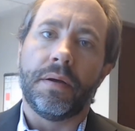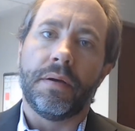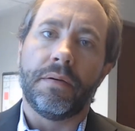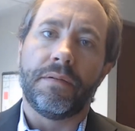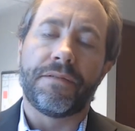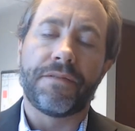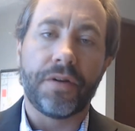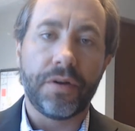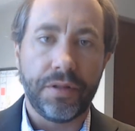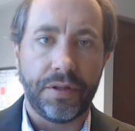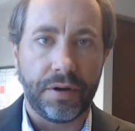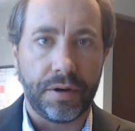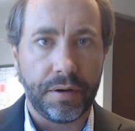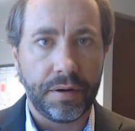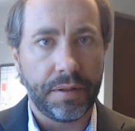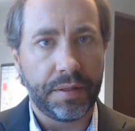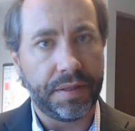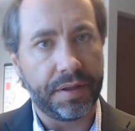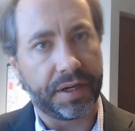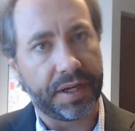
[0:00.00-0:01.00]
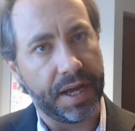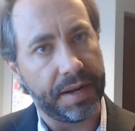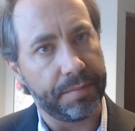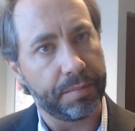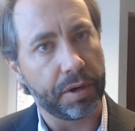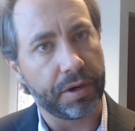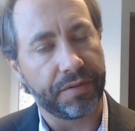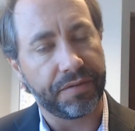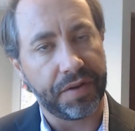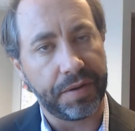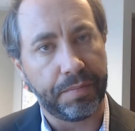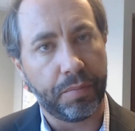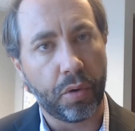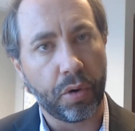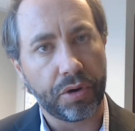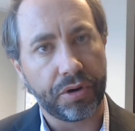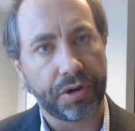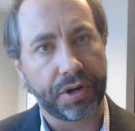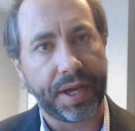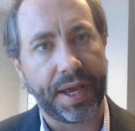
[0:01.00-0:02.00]
Further, the Genberg v.
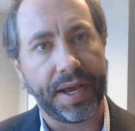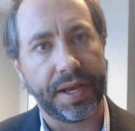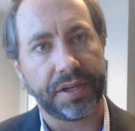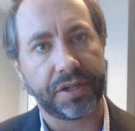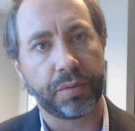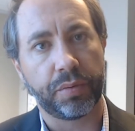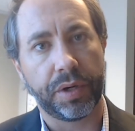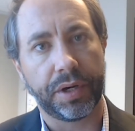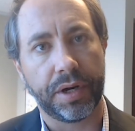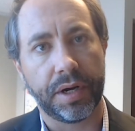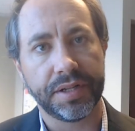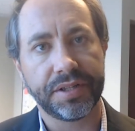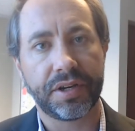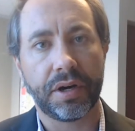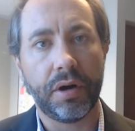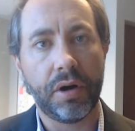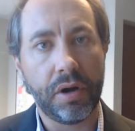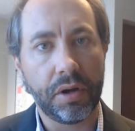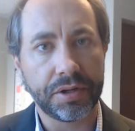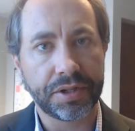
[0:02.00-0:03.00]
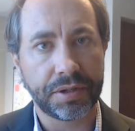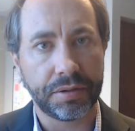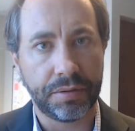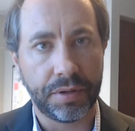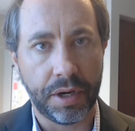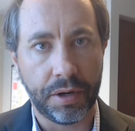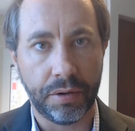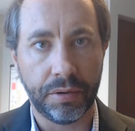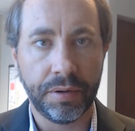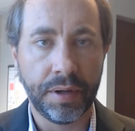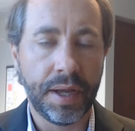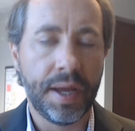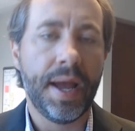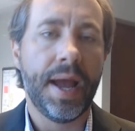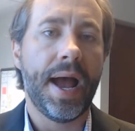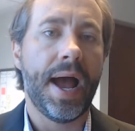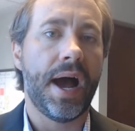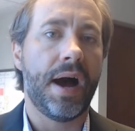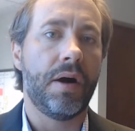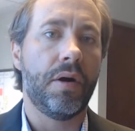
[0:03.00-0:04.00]
Porter case went on to also note
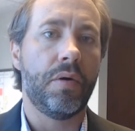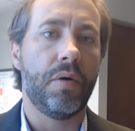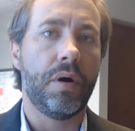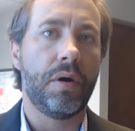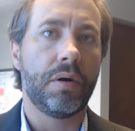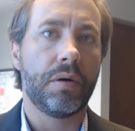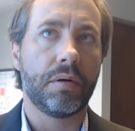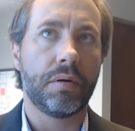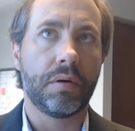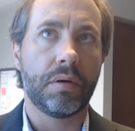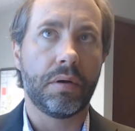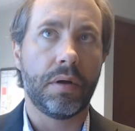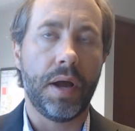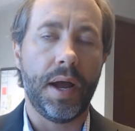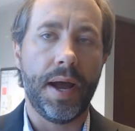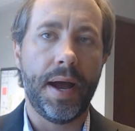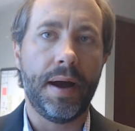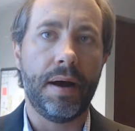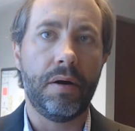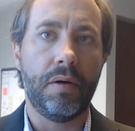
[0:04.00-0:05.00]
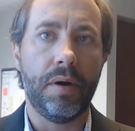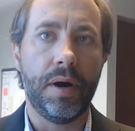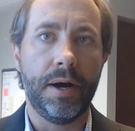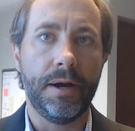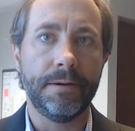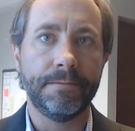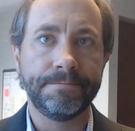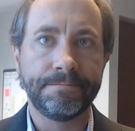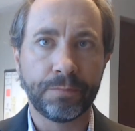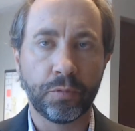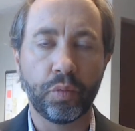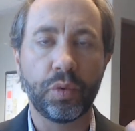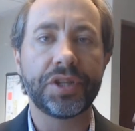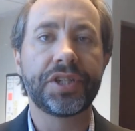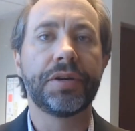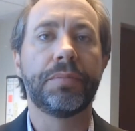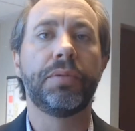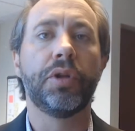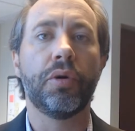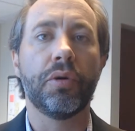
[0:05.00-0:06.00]
how
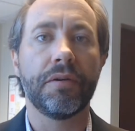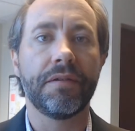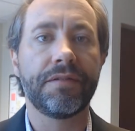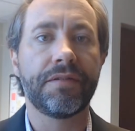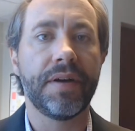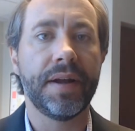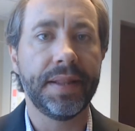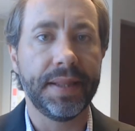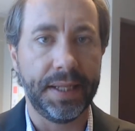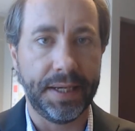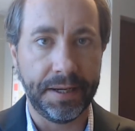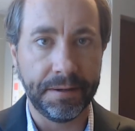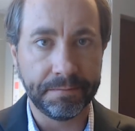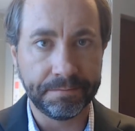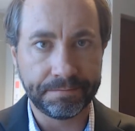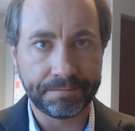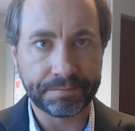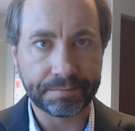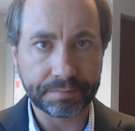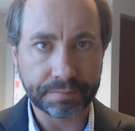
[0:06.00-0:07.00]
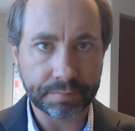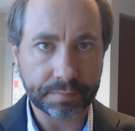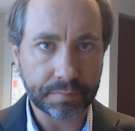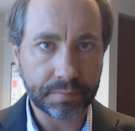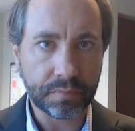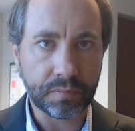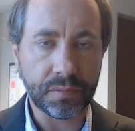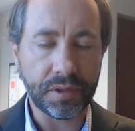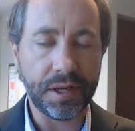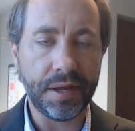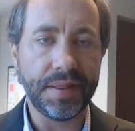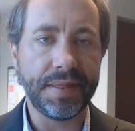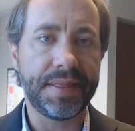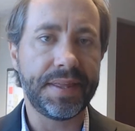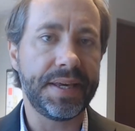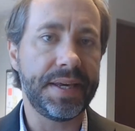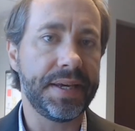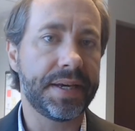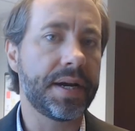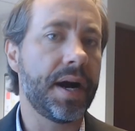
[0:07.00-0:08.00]
whistleblower-friendly
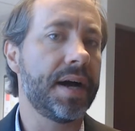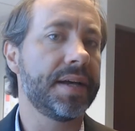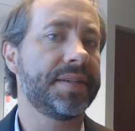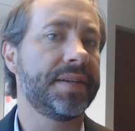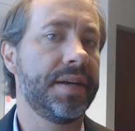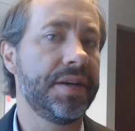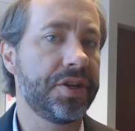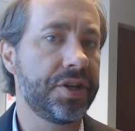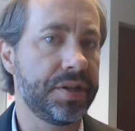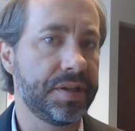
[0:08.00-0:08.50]
the causation